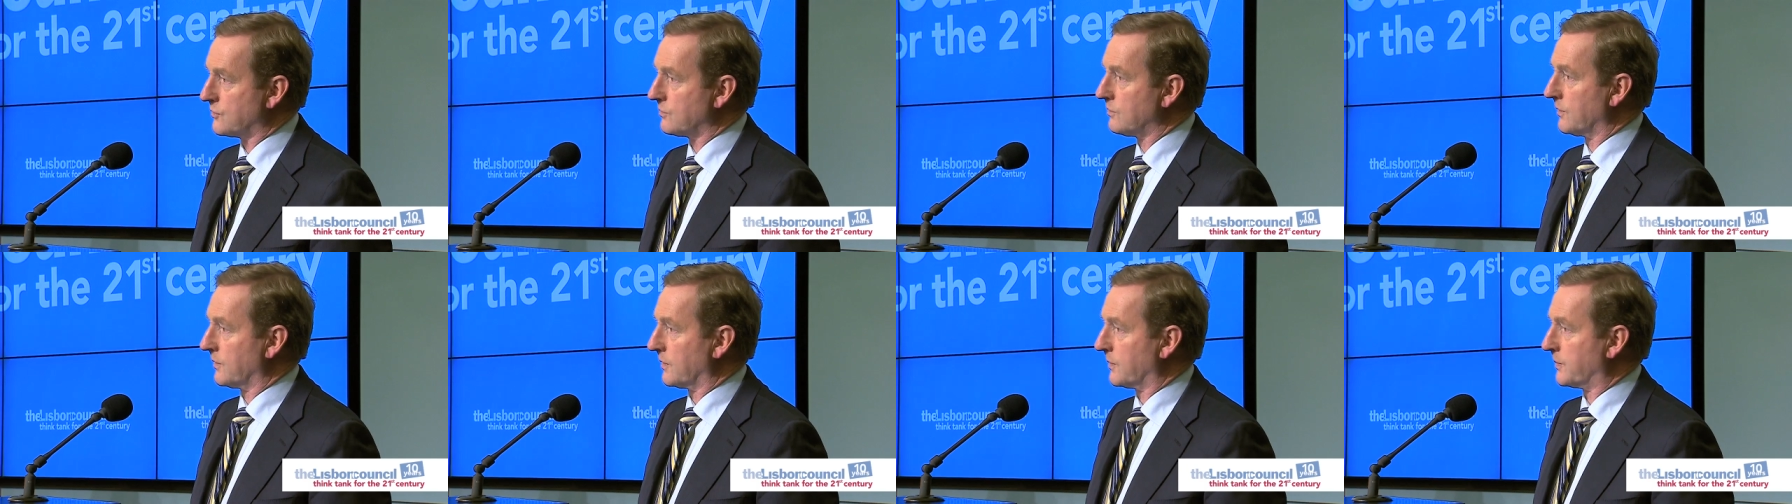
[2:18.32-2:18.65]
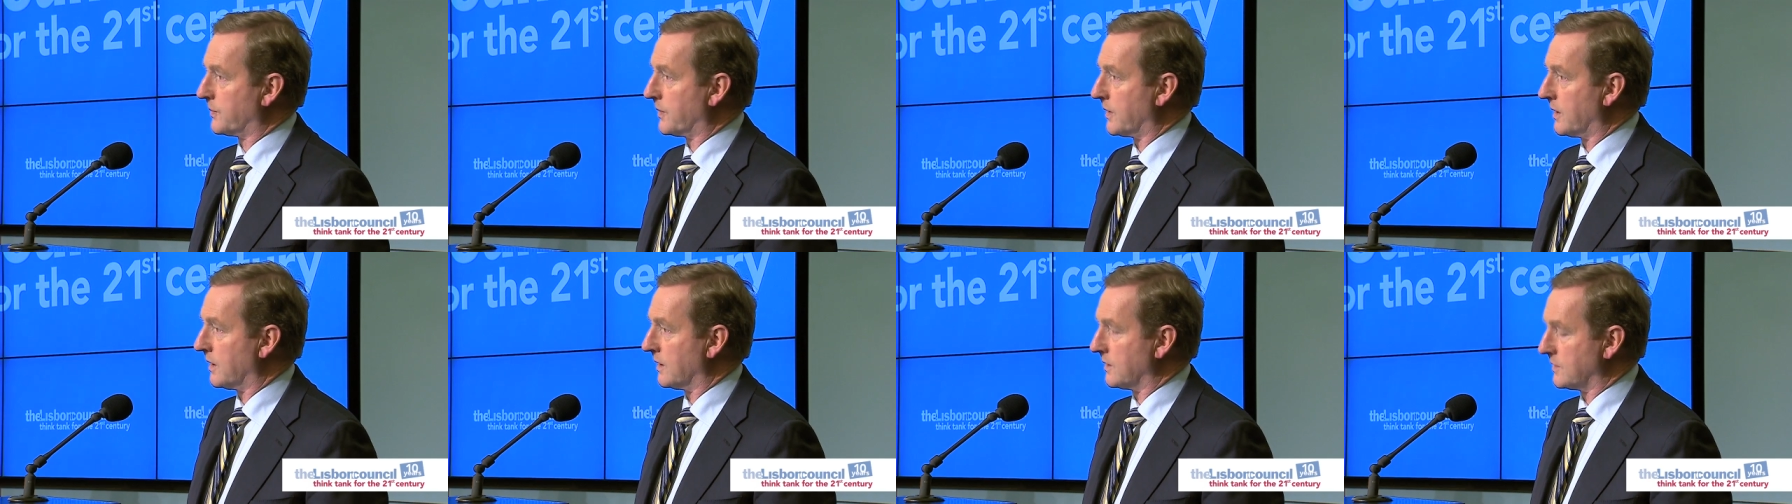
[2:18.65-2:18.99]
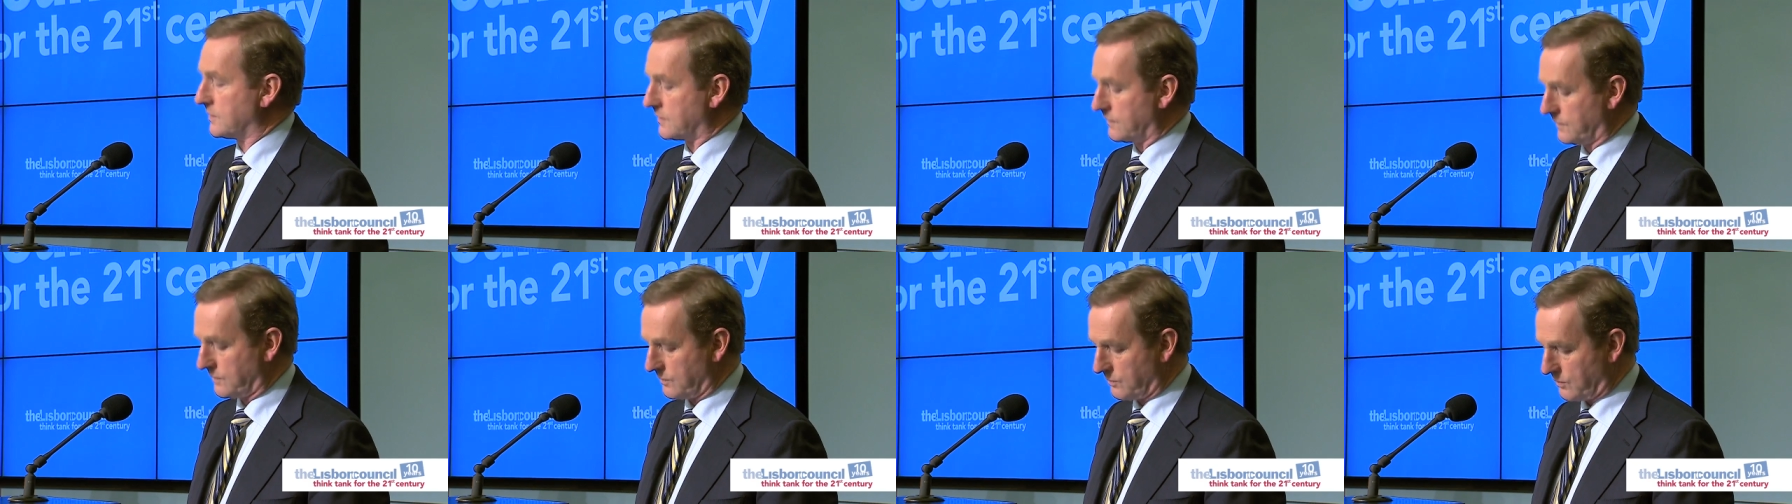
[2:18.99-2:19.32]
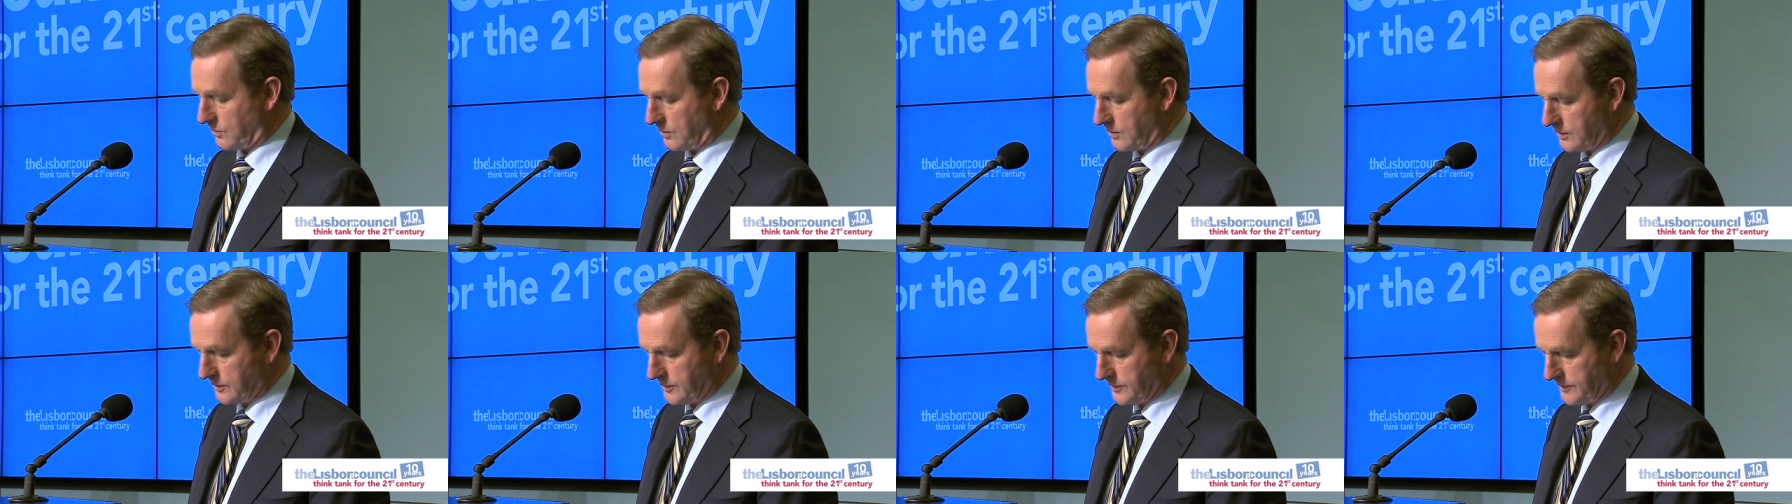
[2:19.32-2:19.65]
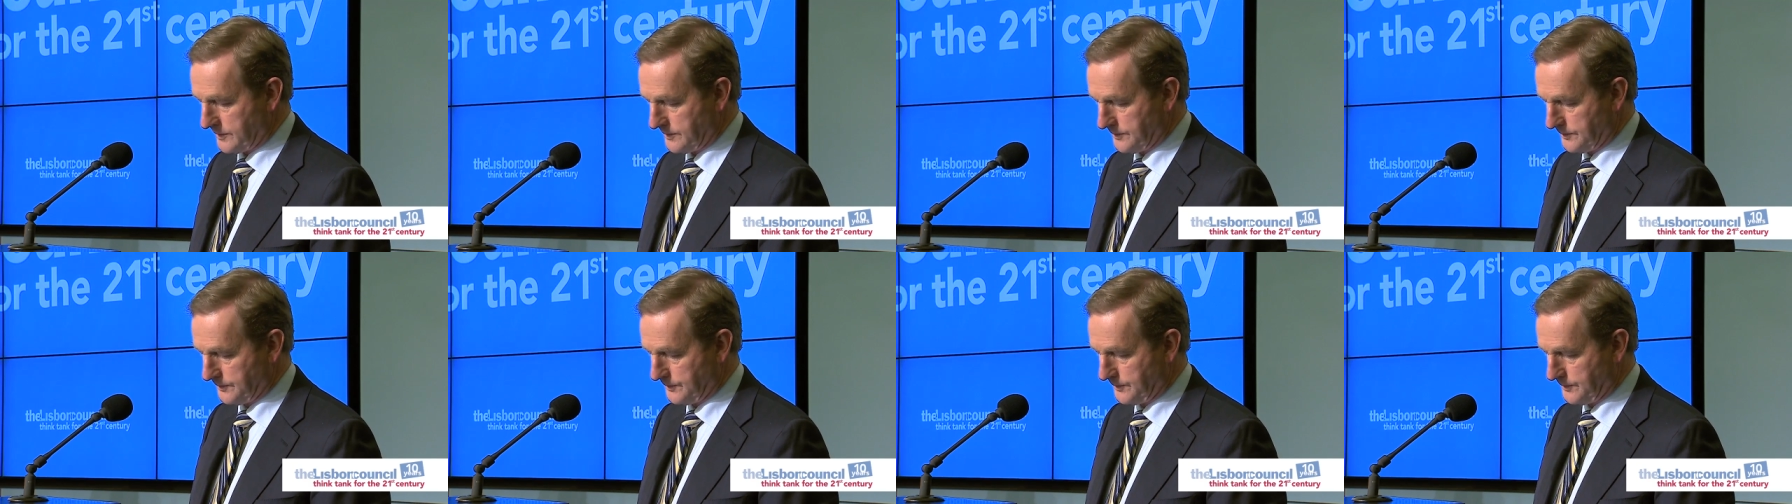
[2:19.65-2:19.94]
to other parts of the world.